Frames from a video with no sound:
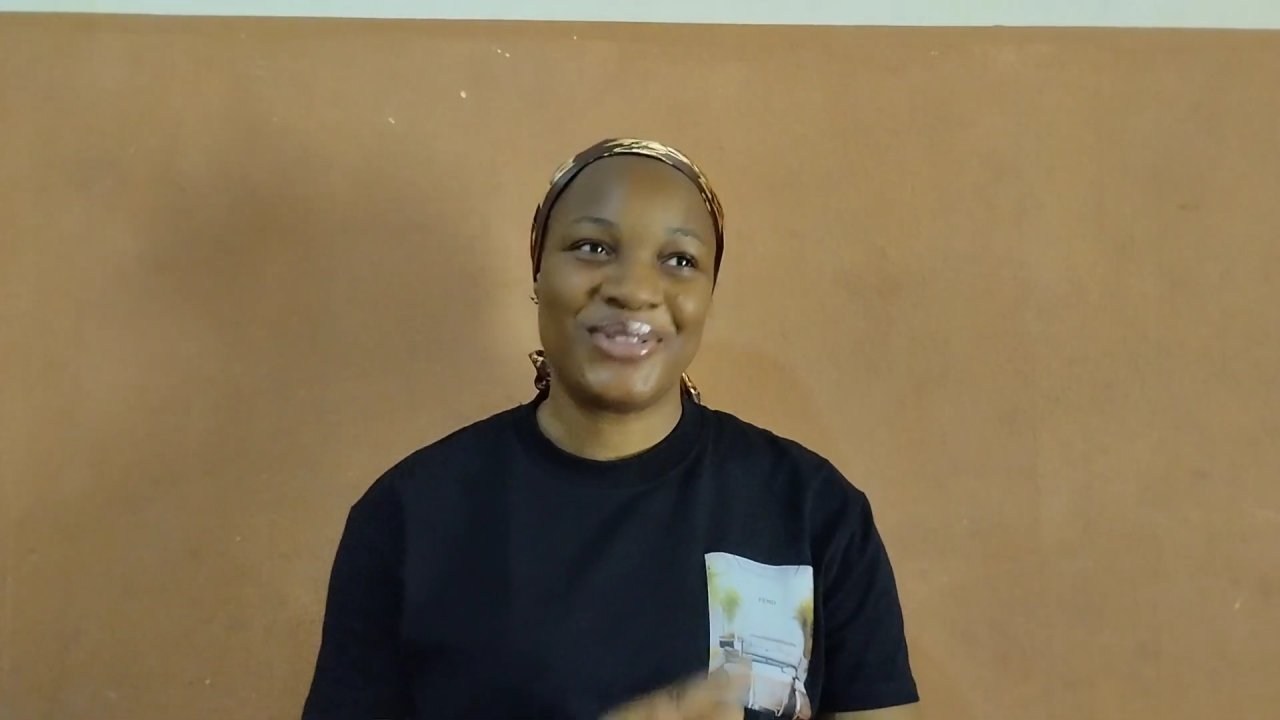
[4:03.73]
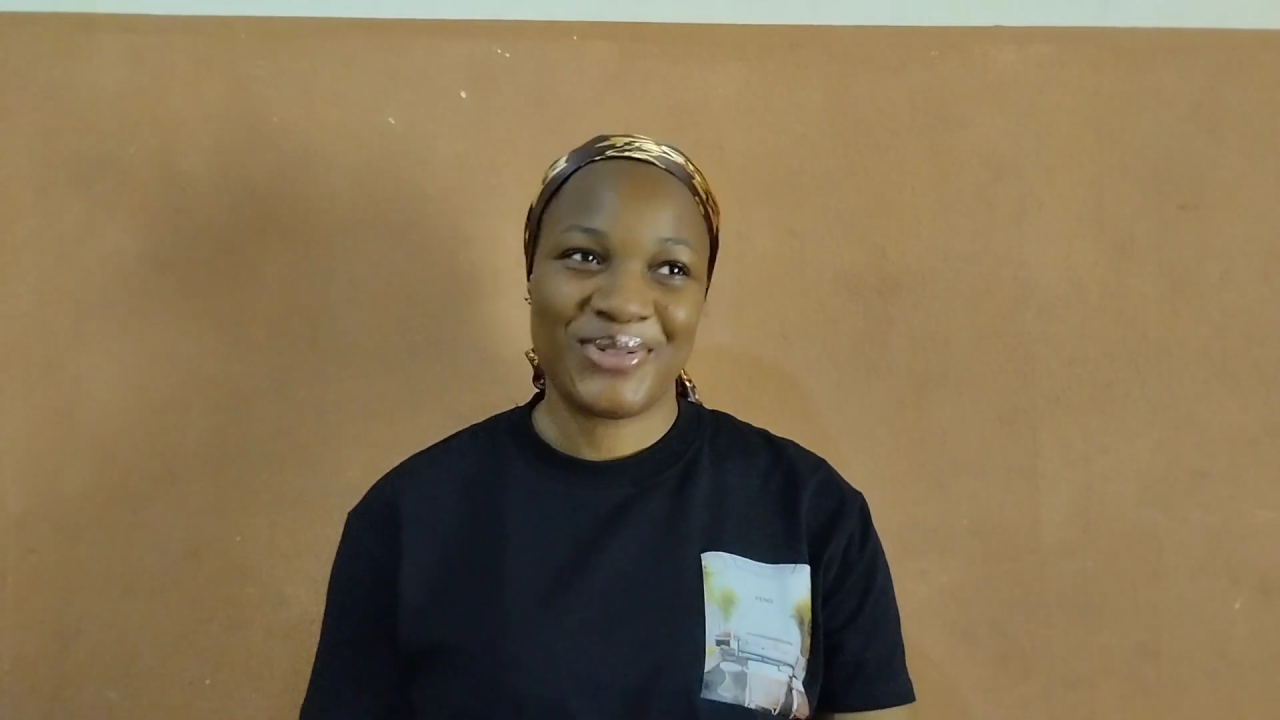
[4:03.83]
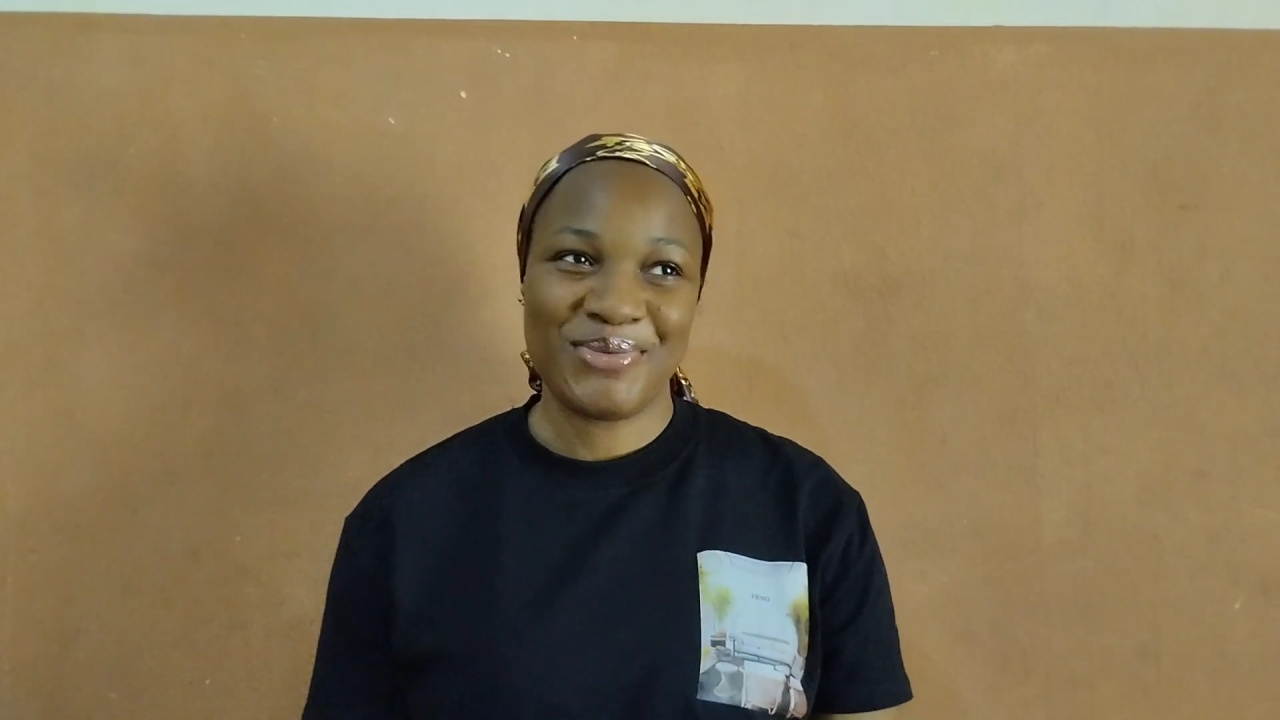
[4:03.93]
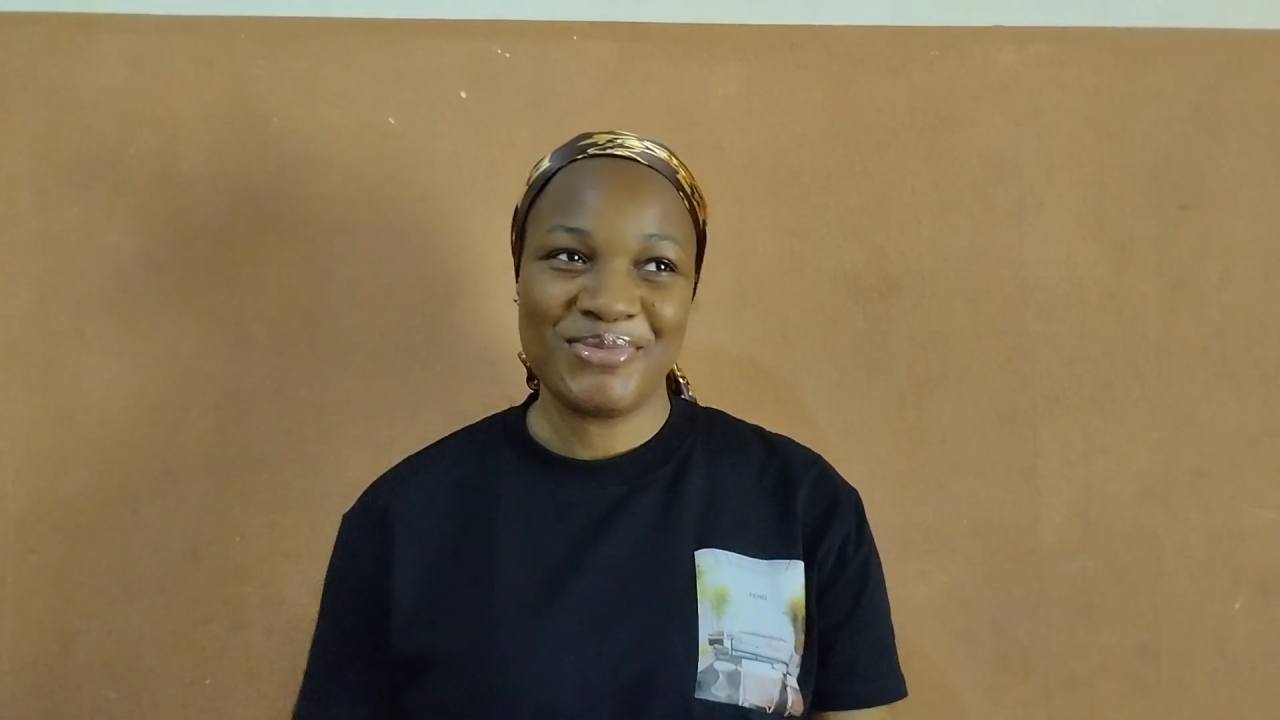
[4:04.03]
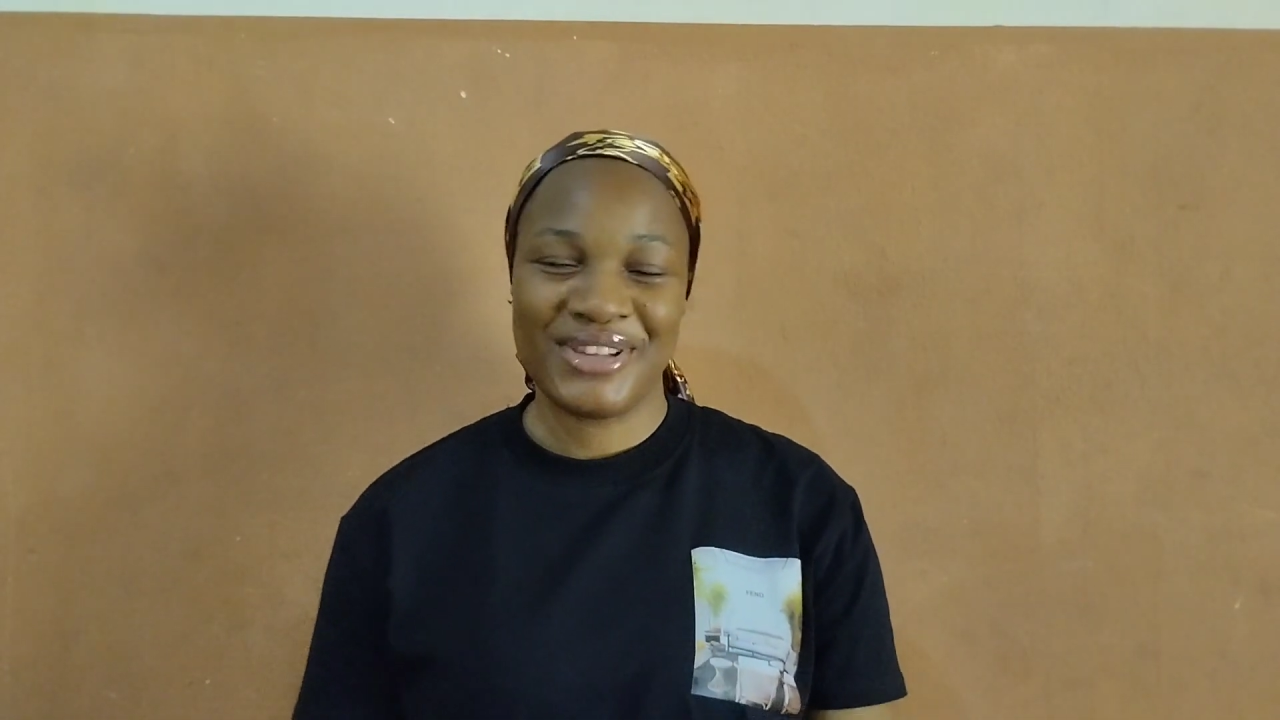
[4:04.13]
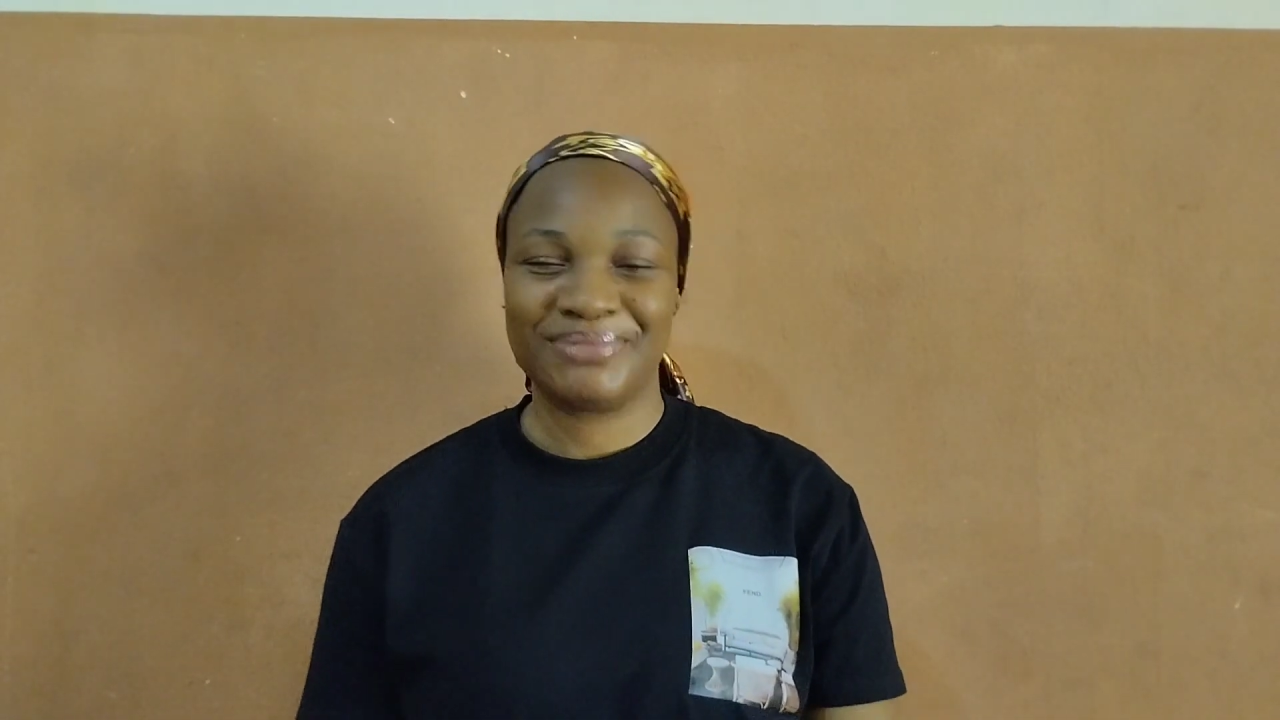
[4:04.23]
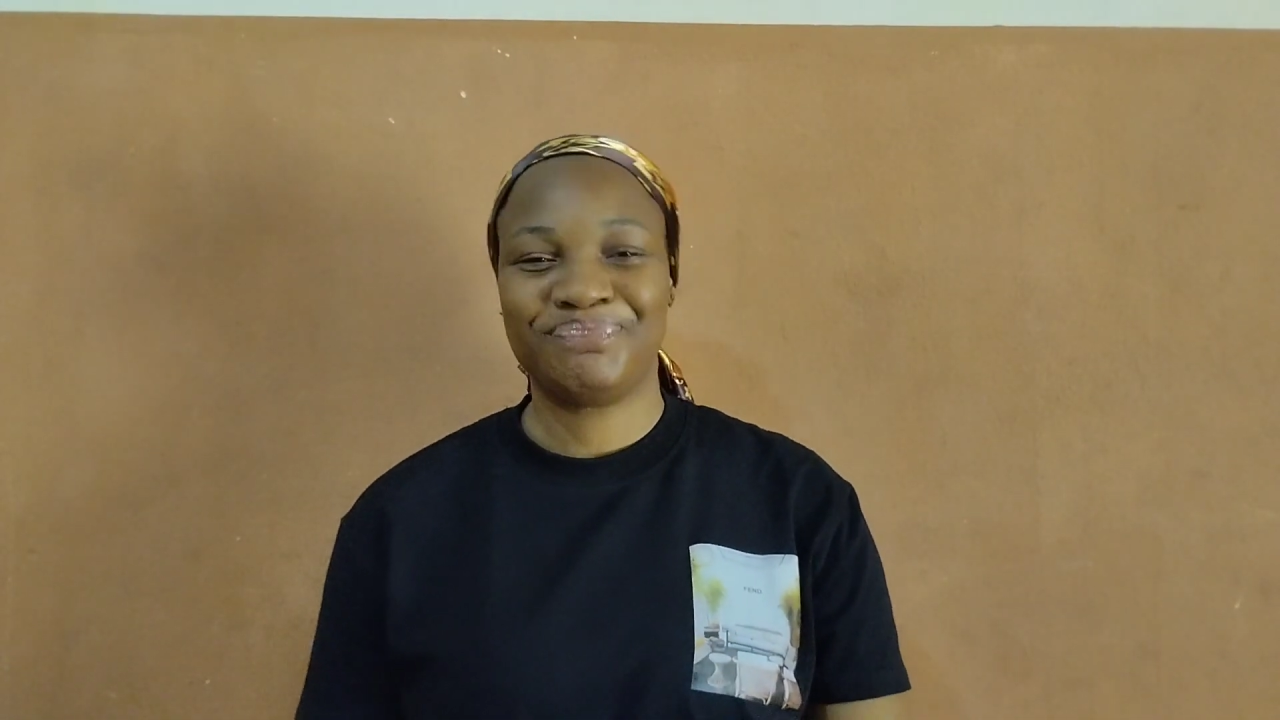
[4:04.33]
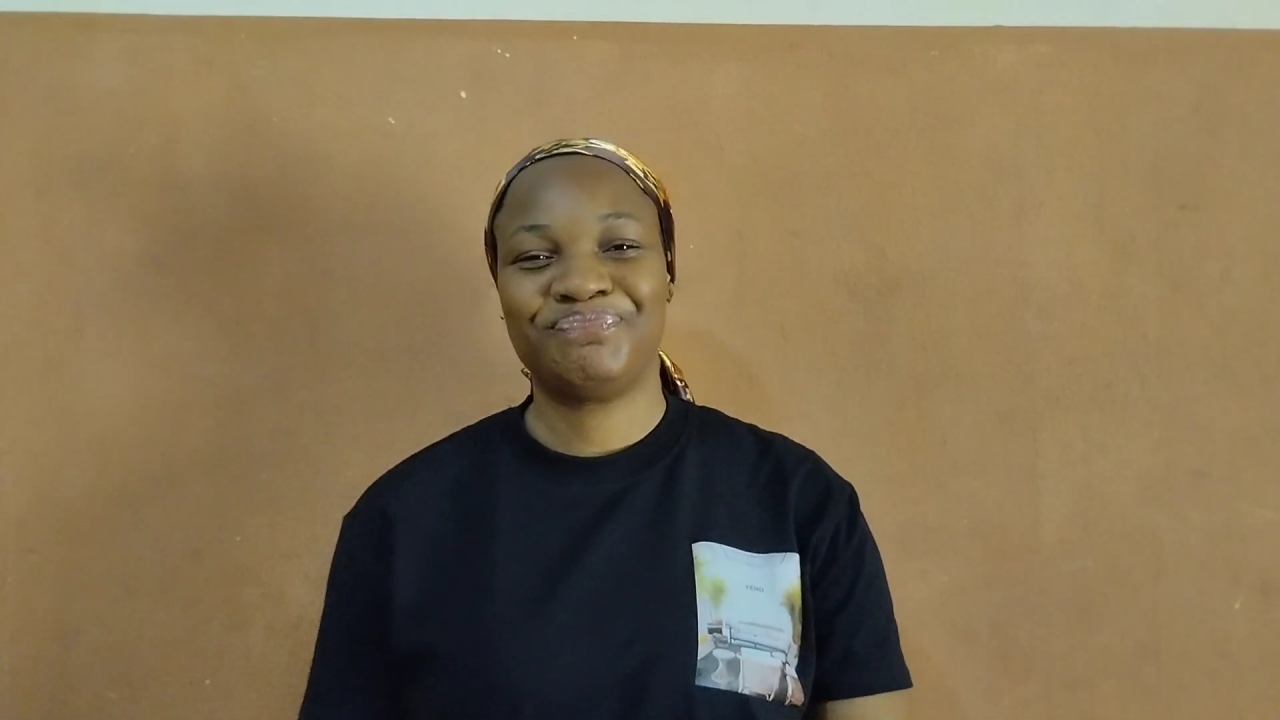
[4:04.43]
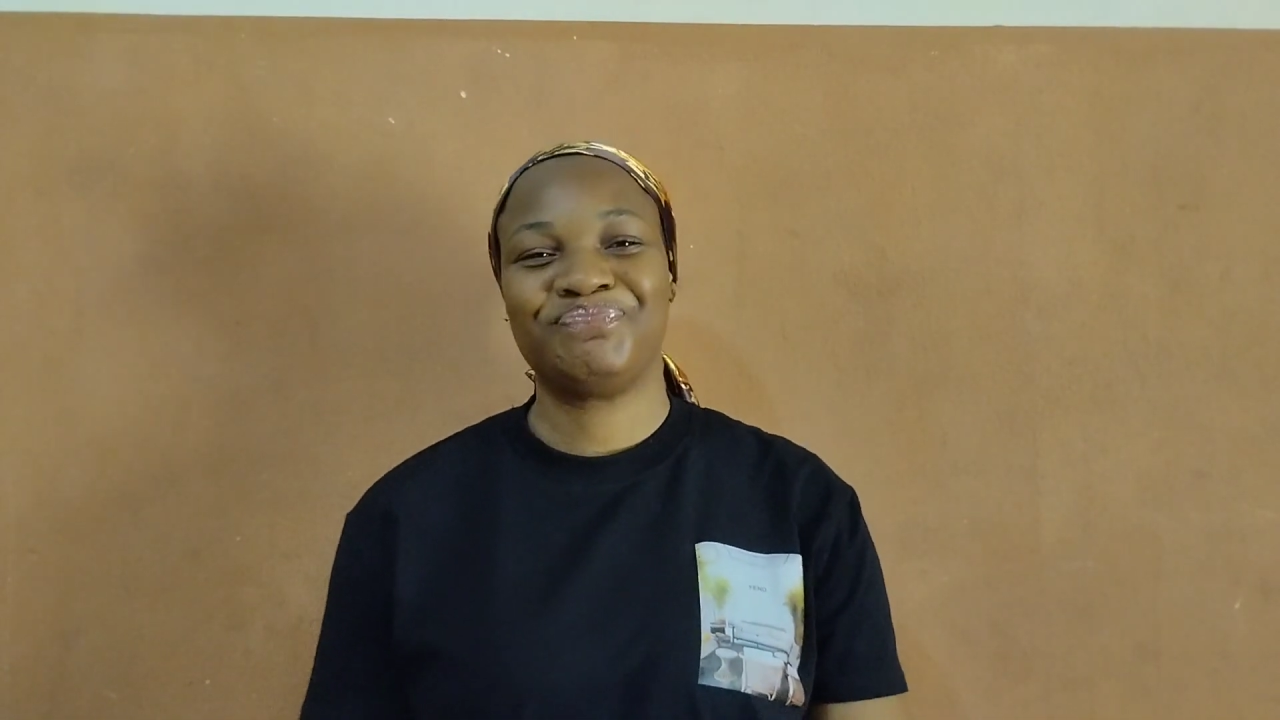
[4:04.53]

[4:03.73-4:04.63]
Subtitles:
to me.